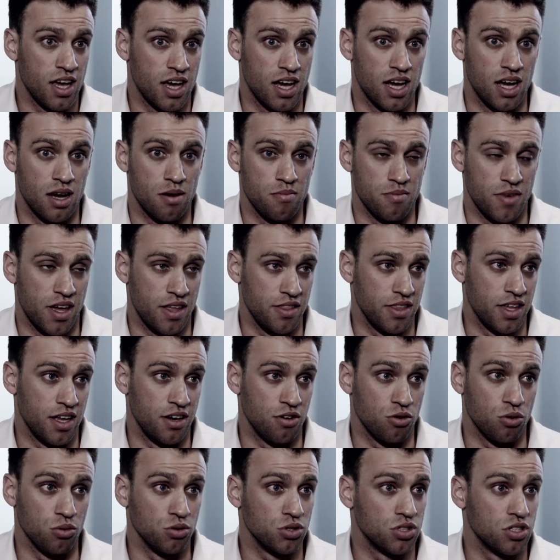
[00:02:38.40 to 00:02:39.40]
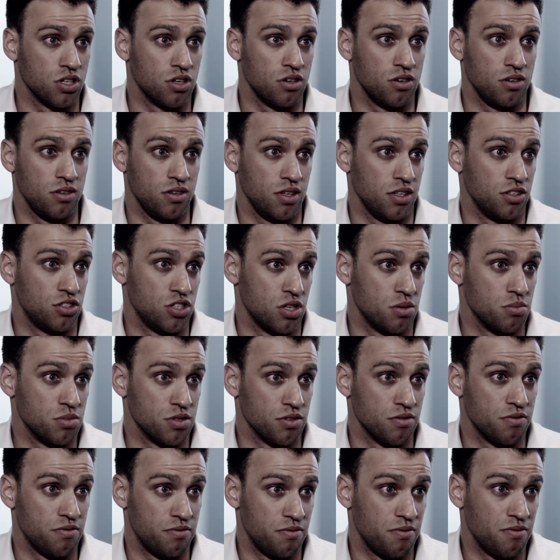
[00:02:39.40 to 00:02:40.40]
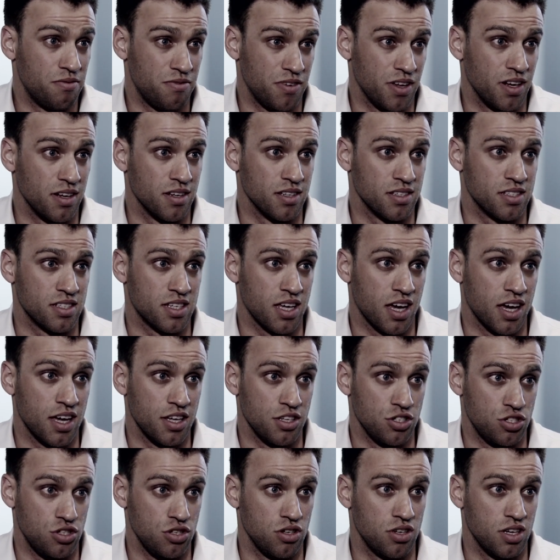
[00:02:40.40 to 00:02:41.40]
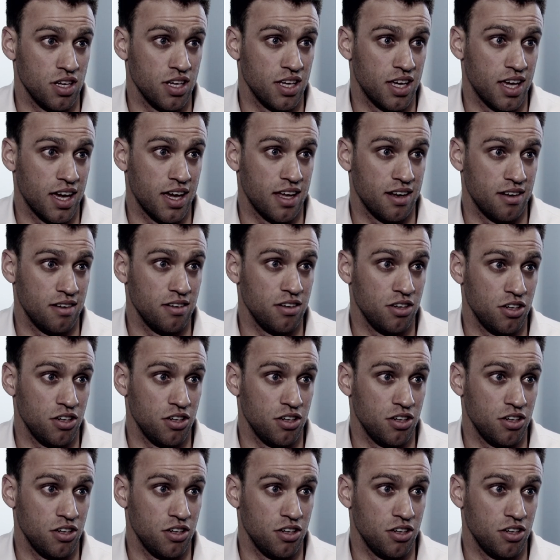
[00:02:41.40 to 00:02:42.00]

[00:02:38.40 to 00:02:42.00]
Um, and then also in terms of fitness gains, you can get,